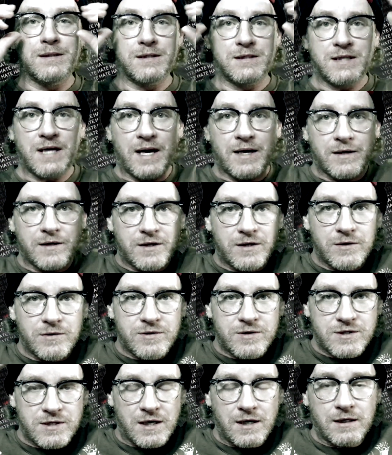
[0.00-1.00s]
the Sonic Youth
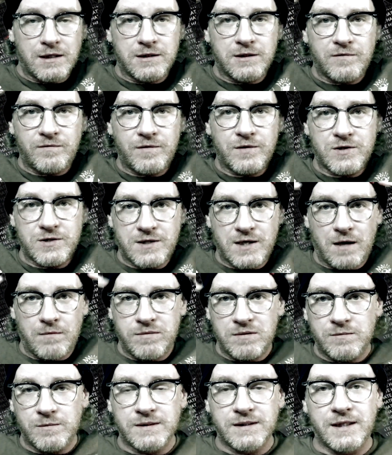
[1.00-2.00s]
song on the first
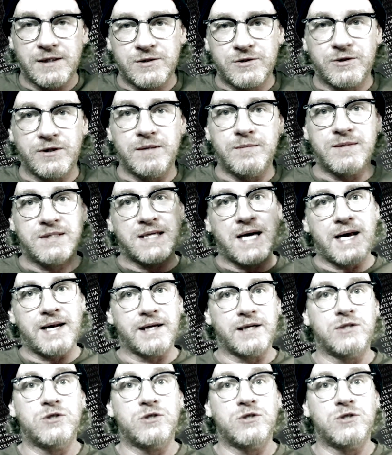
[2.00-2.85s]
album when they screamed Sonic